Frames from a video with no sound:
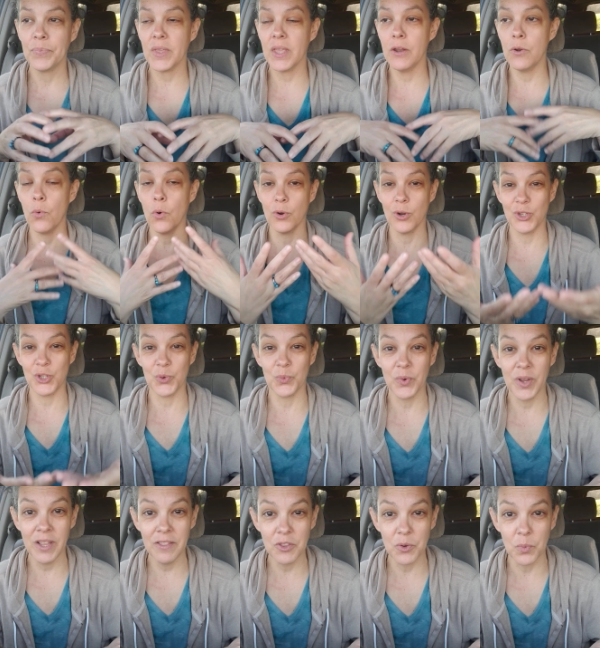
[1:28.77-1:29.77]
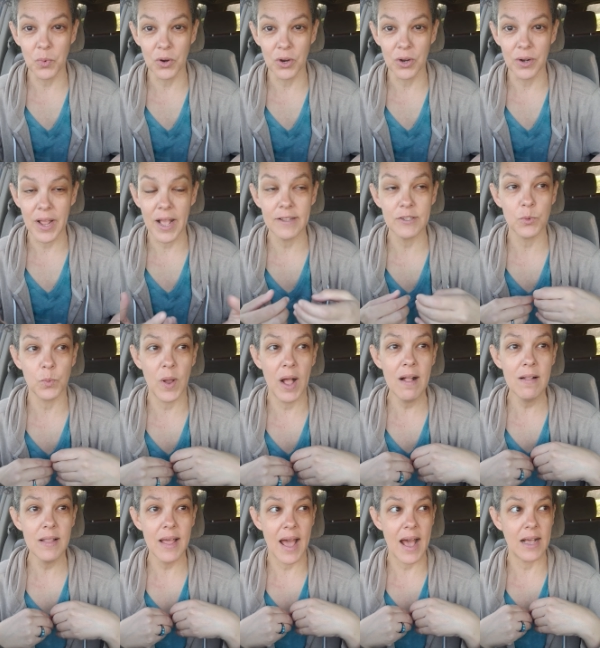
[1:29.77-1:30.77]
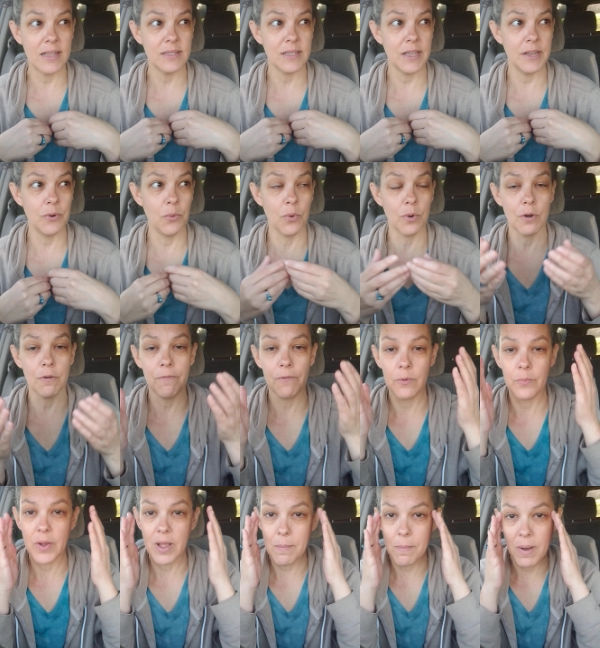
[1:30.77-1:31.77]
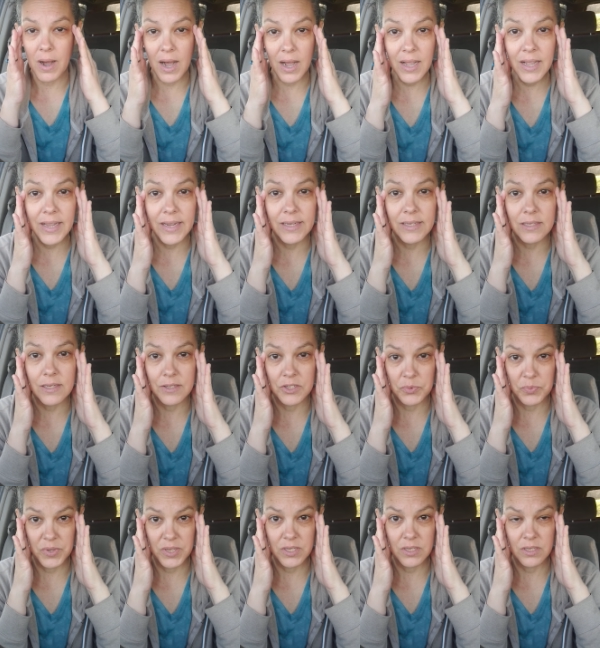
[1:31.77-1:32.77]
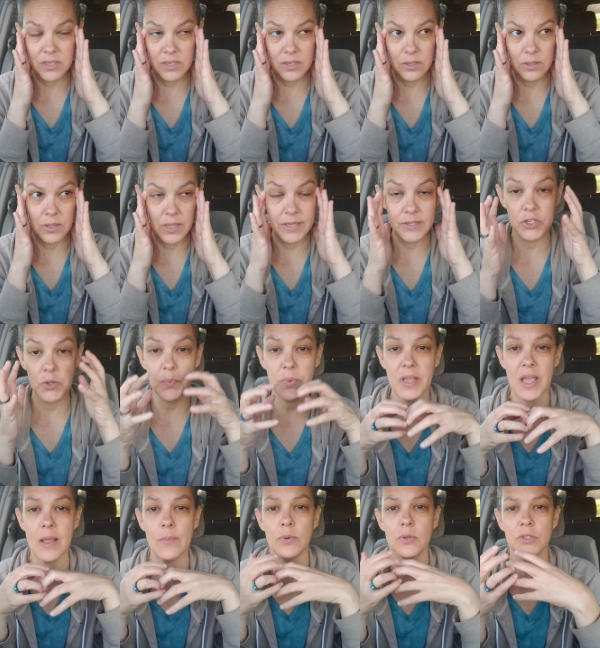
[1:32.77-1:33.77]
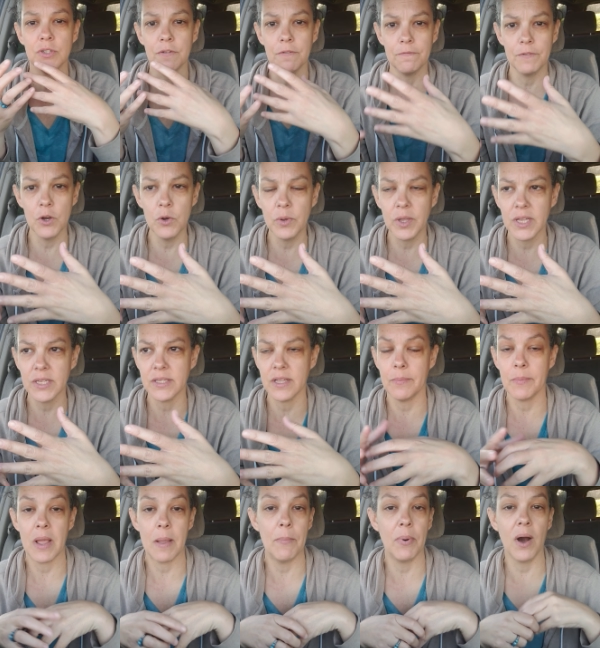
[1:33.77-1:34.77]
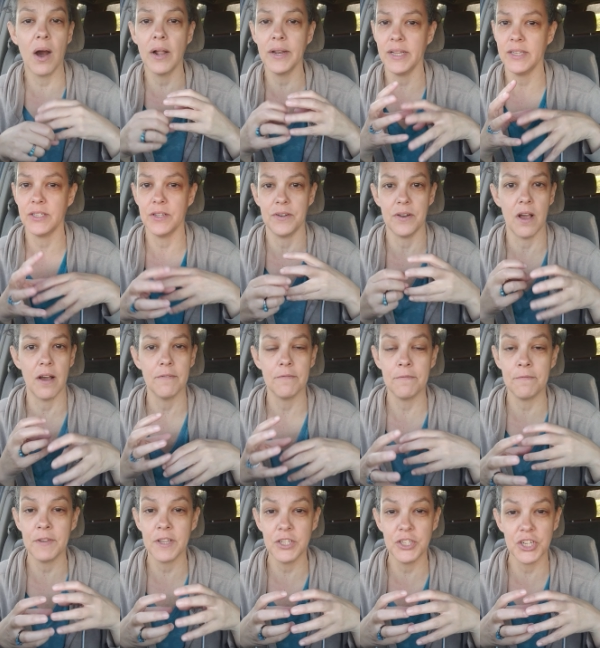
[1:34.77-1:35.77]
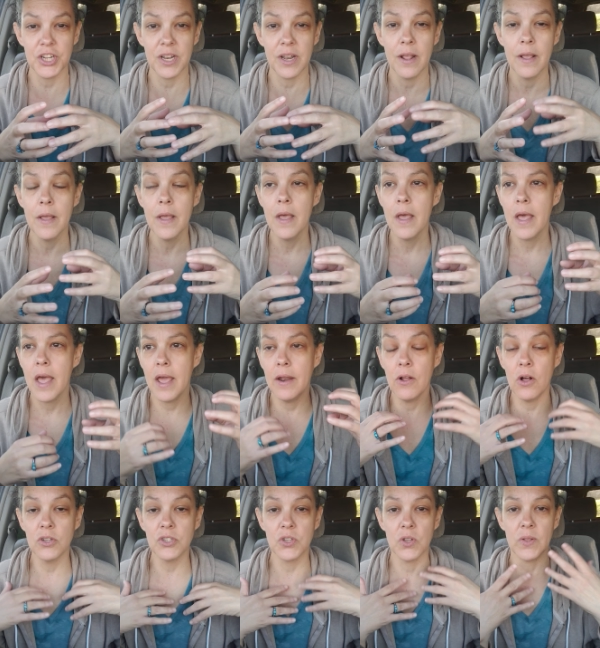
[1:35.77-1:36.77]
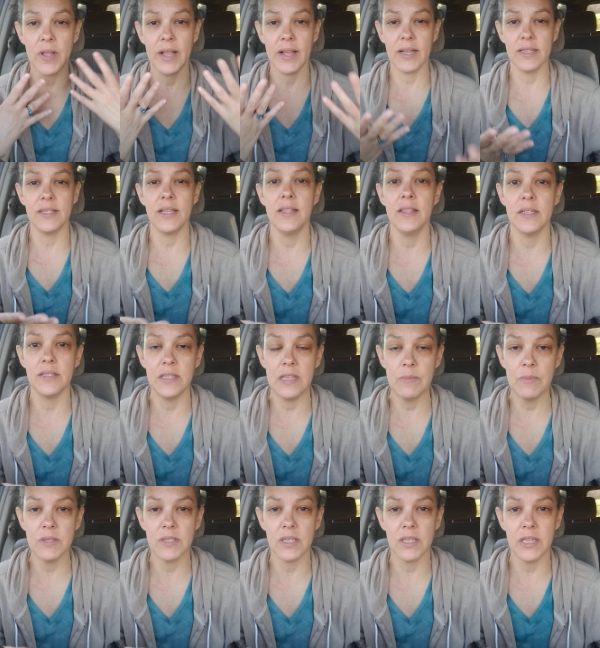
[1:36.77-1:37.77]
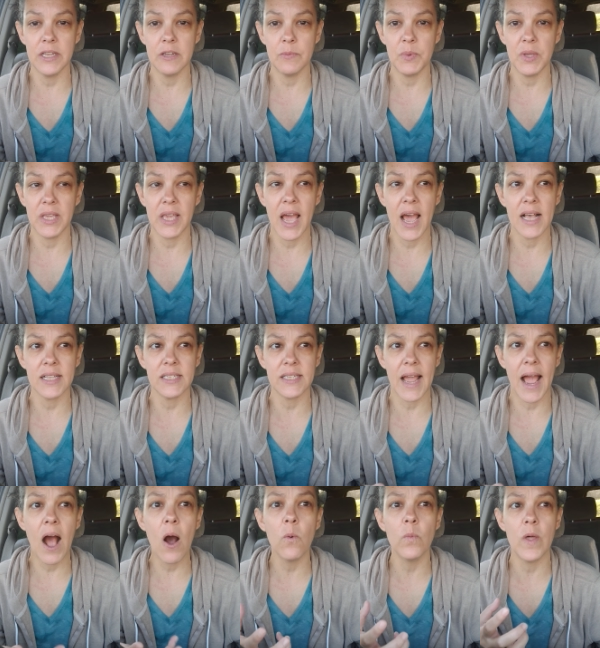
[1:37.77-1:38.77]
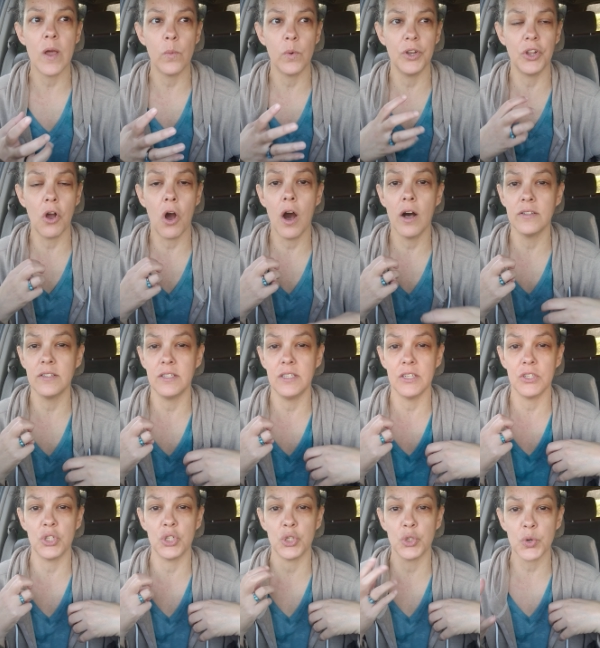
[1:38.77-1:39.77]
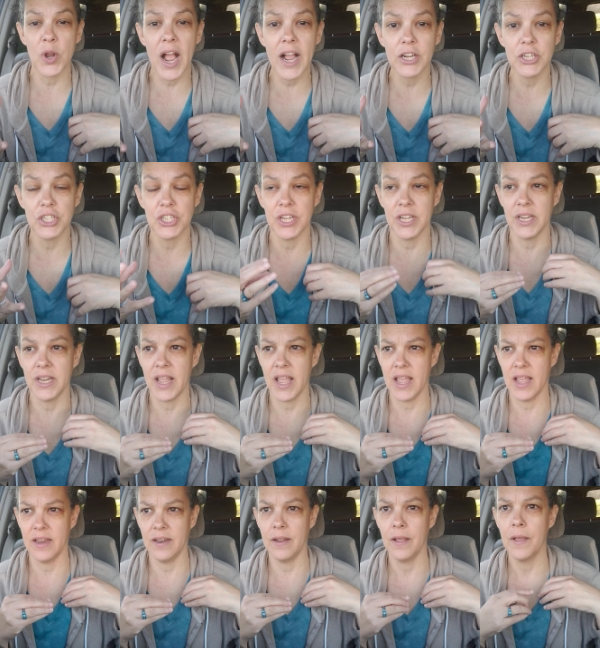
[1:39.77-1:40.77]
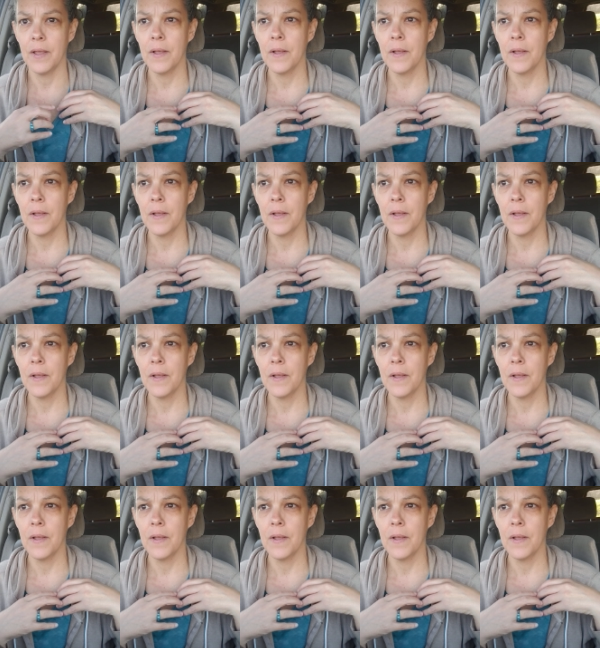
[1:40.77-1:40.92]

in order to read the word, as well as in order for my mind to be still and to be able to focus and my body to not fidget. And also, like I said, the demons that need to be cast out that would cause distraction and